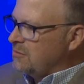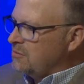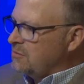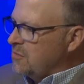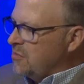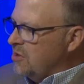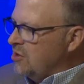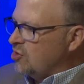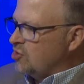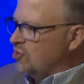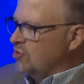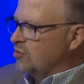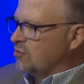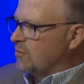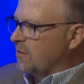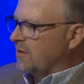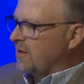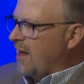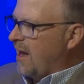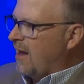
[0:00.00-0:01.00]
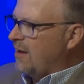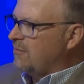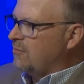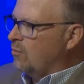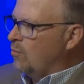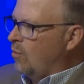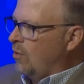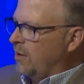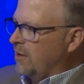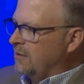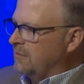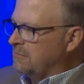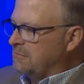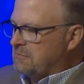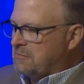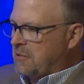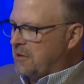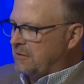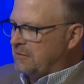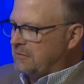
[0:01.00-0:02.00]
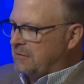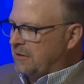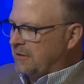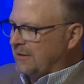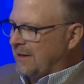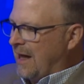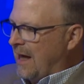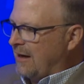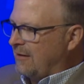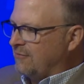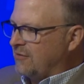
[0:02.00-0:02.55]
issues with that. One, a lot